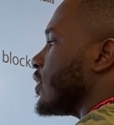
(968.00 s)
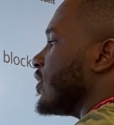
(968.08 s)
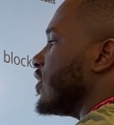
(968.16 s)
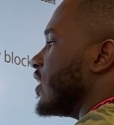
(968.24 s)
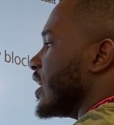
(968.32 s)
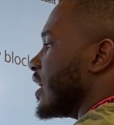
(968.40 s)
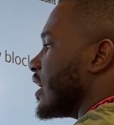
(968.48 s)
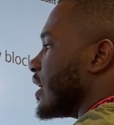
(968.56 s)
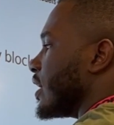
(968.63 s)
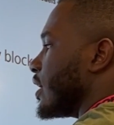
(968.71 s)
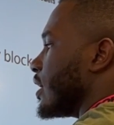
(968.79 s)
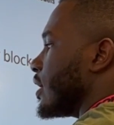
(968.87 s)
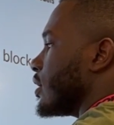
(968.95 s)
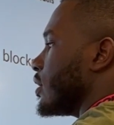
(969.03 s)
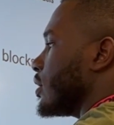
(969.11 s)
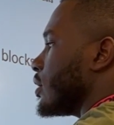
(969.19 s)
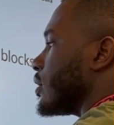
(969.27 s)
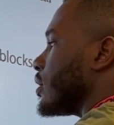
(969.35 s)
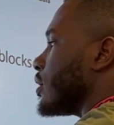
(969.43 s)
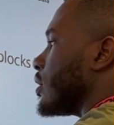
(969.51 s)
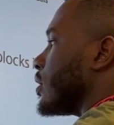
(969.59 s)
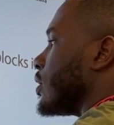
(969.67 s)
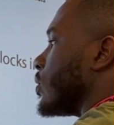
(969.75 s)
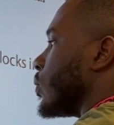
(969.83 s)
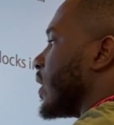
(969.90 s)
Then
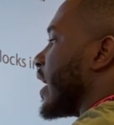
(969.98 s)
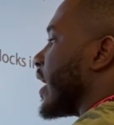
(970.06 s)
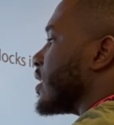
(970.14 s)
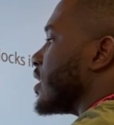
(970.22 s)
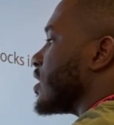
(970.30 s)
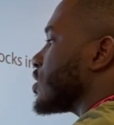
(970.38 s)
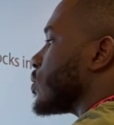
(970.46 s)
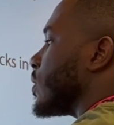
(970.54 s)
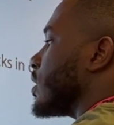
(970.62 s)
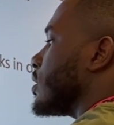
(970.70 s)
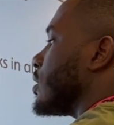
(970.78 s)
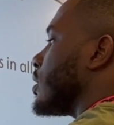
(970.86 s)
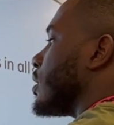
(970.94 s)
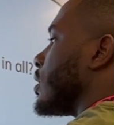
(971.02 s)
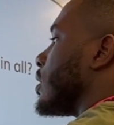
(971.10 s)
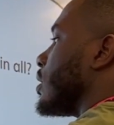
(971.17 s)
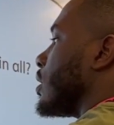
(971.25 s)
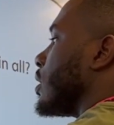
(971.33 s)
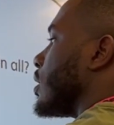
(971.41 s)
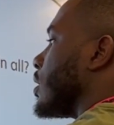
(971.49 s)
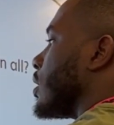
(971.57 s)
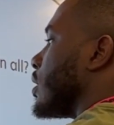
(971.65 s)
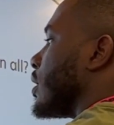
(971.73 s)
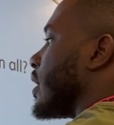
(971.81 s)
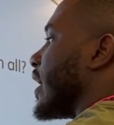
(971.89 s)
we add this one
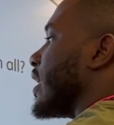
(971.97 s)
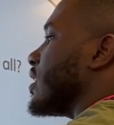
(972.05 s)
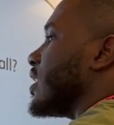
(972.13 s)
and